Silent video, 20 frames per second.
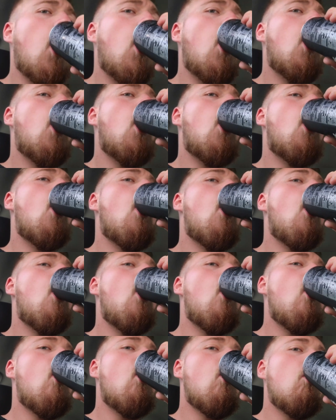
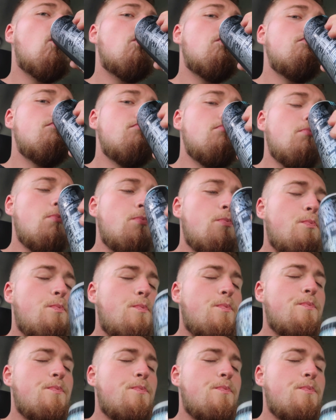(no one is talking)